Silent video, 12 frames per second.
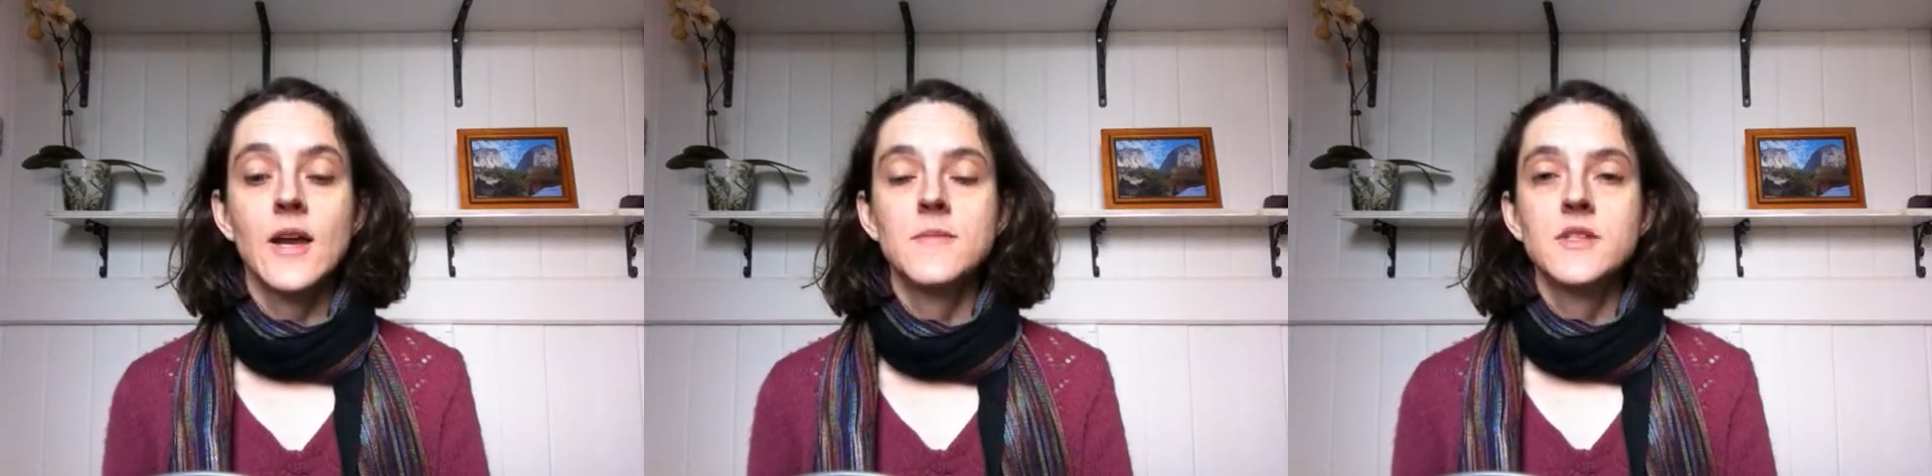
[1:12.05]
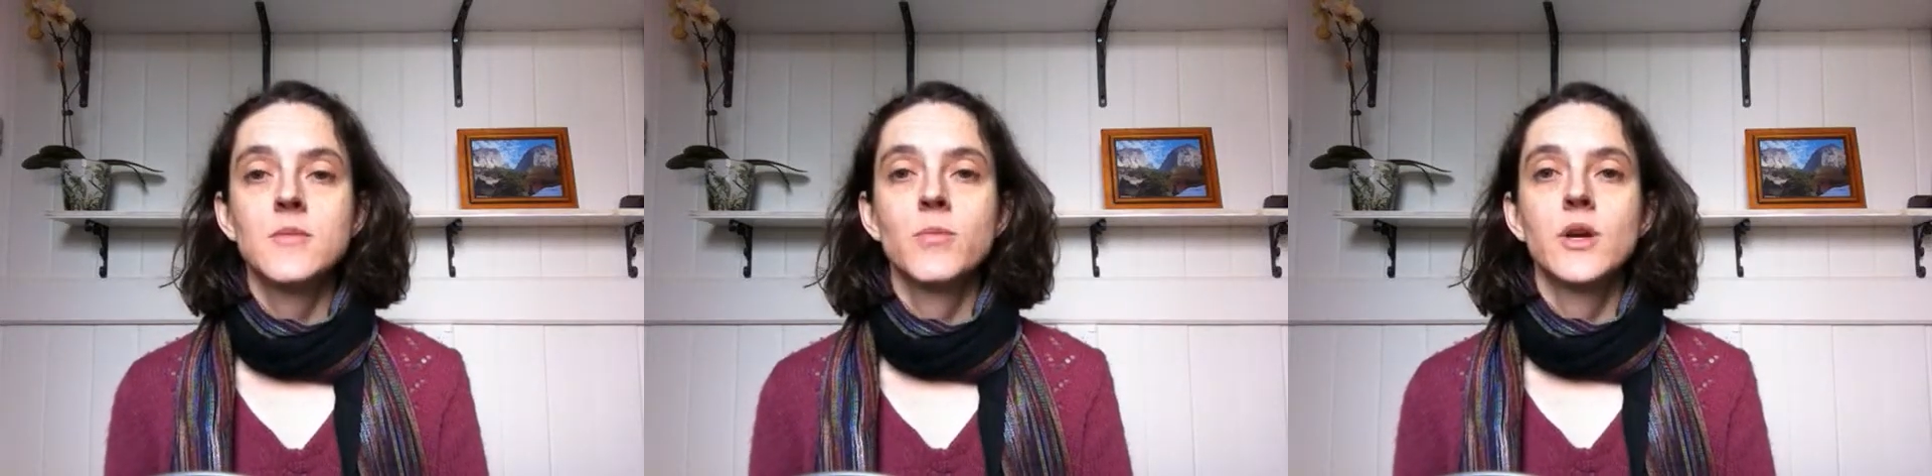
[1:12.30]

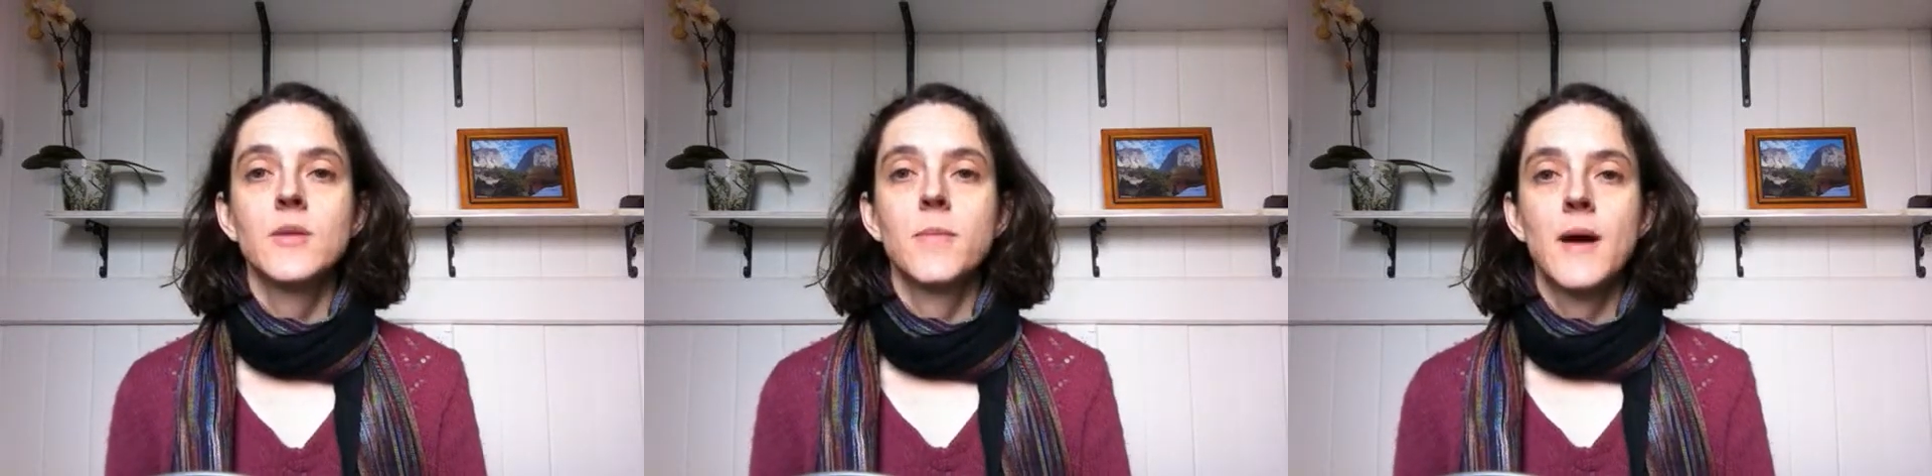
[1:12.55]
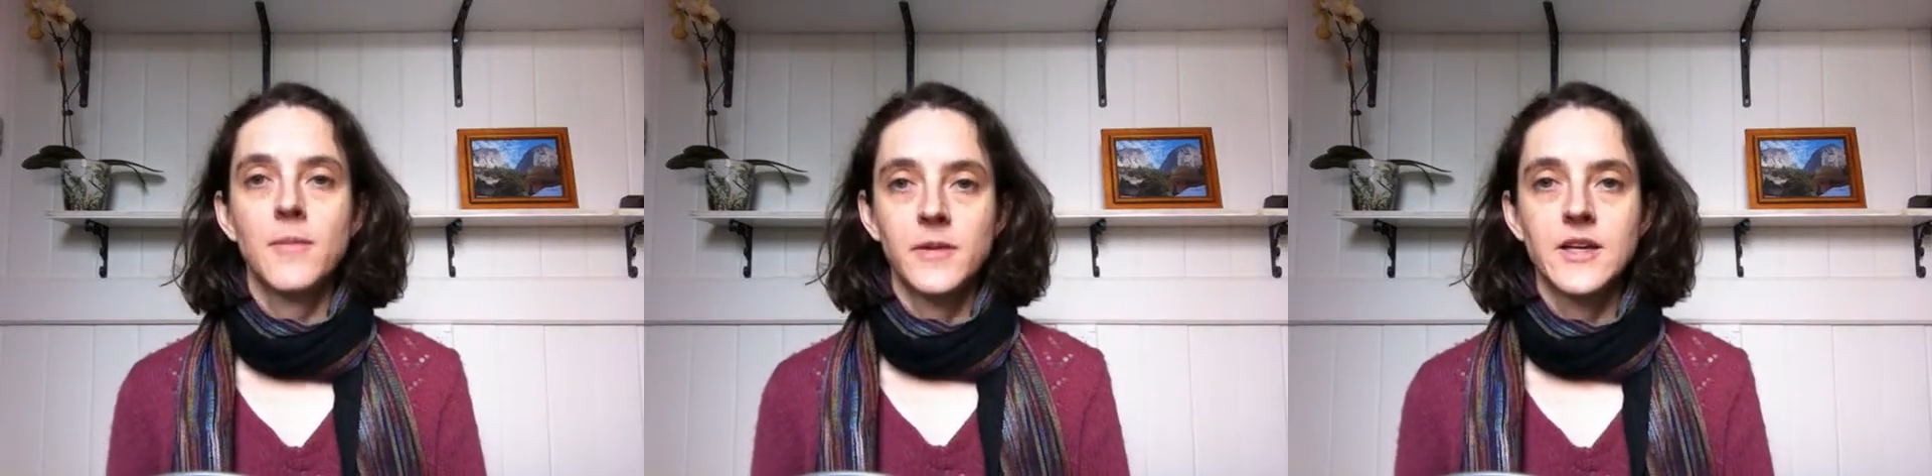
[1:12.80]
aims to bring
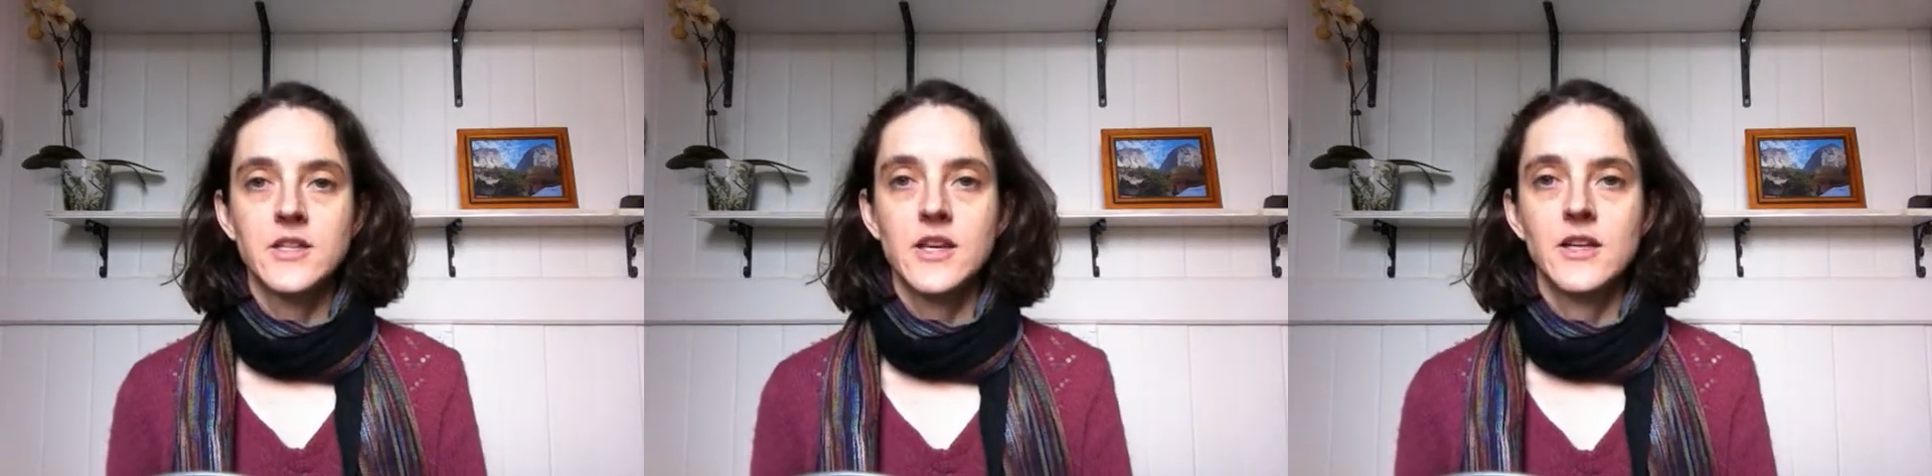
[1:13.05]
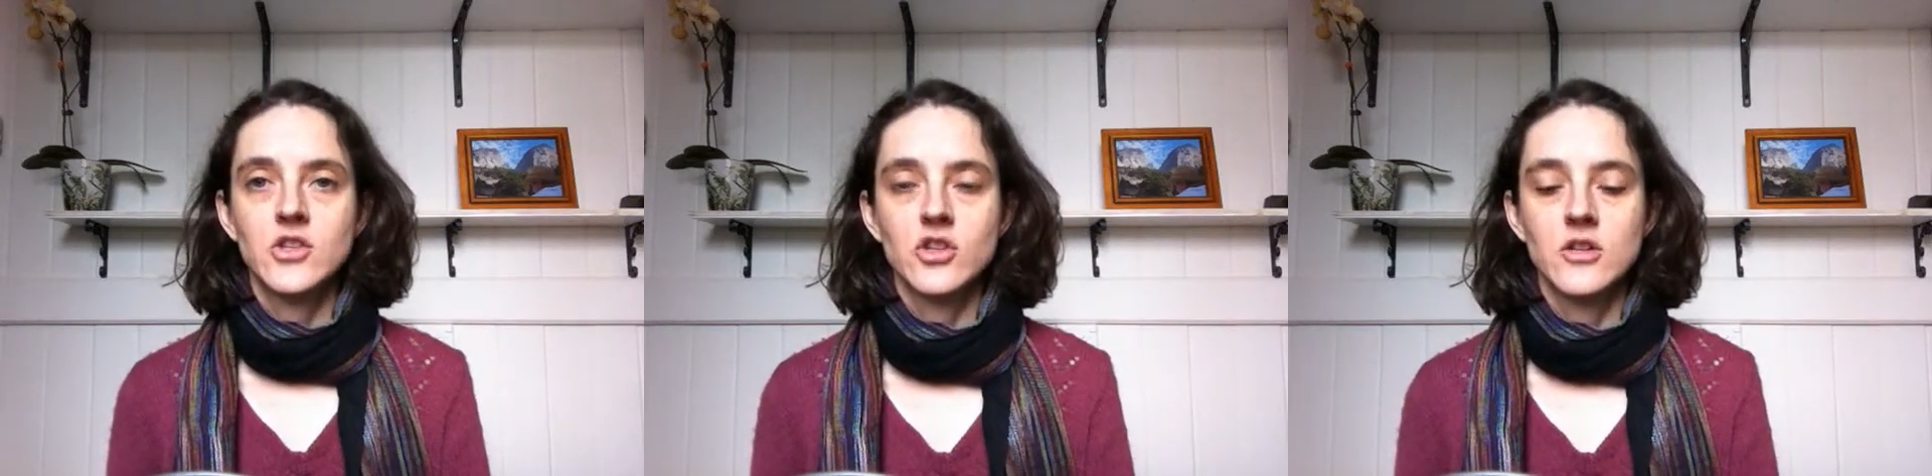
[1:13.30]
public
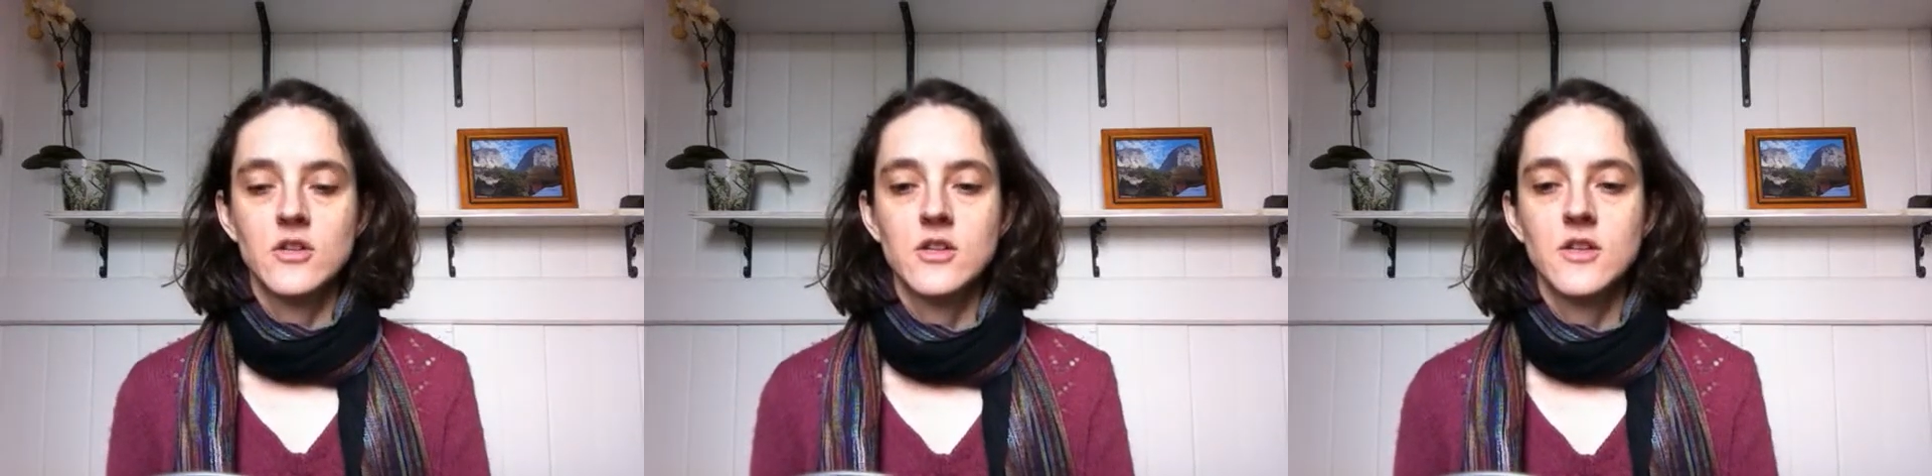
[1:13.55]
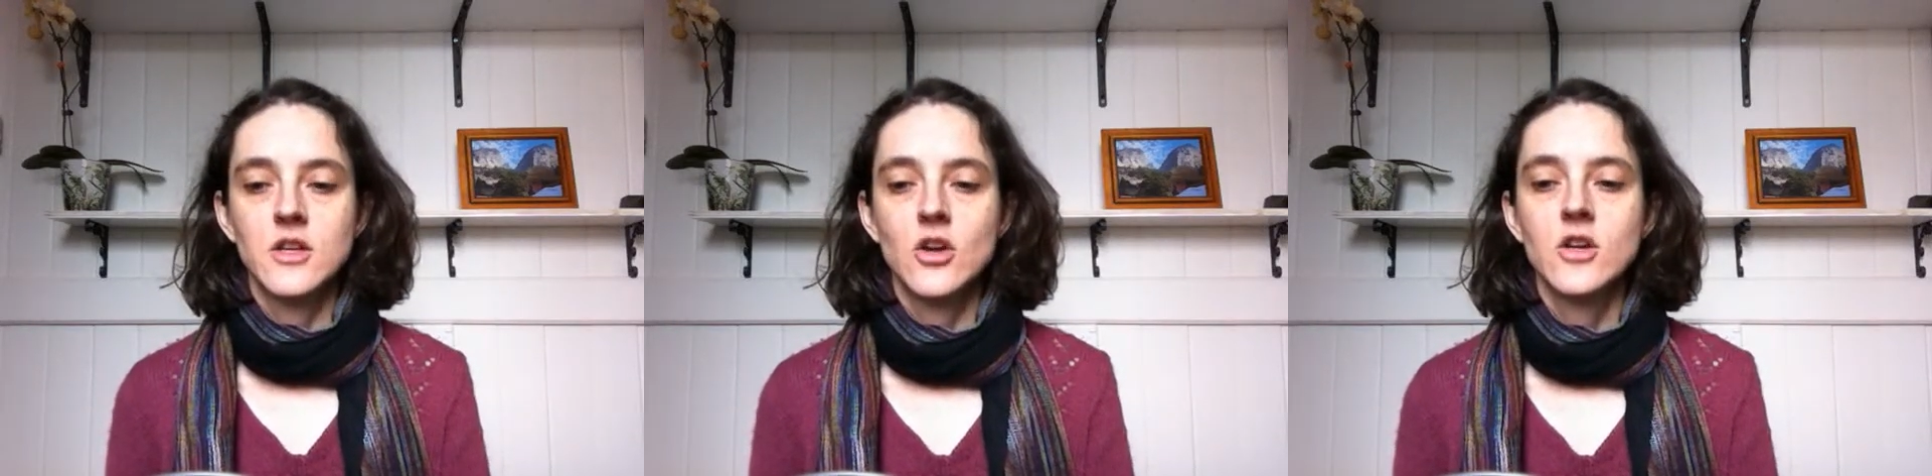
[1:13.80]
attention
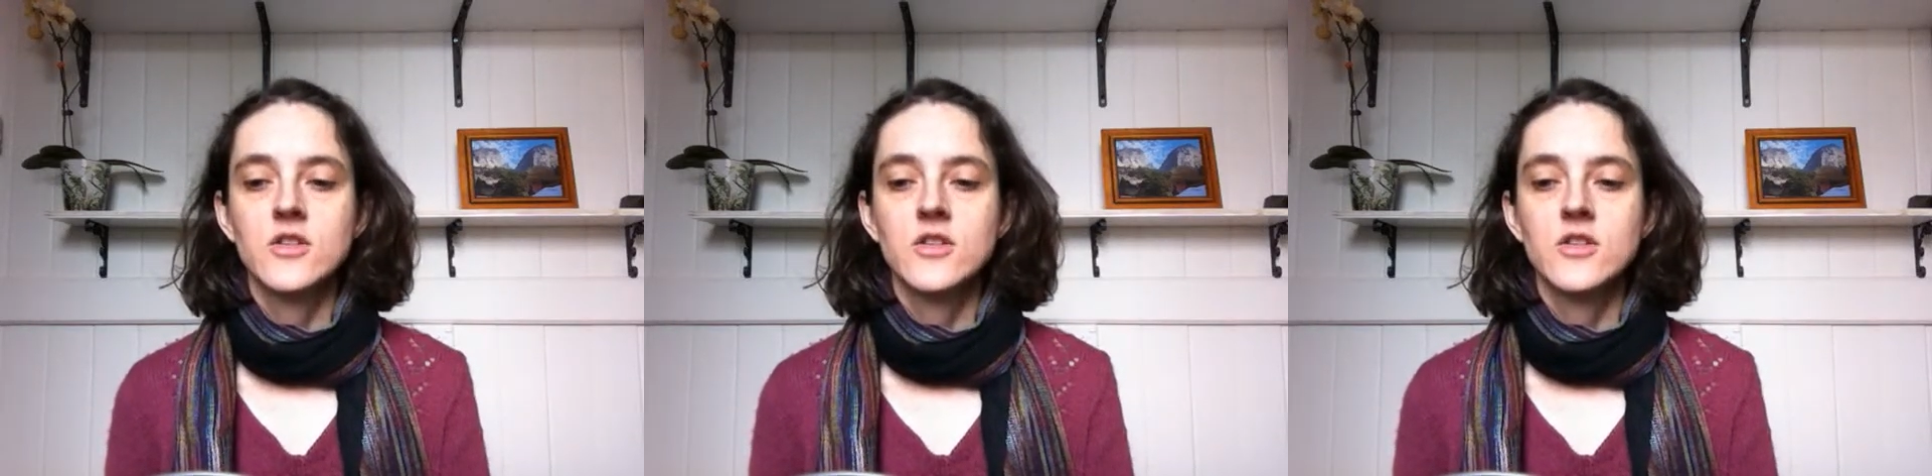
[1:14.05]
to the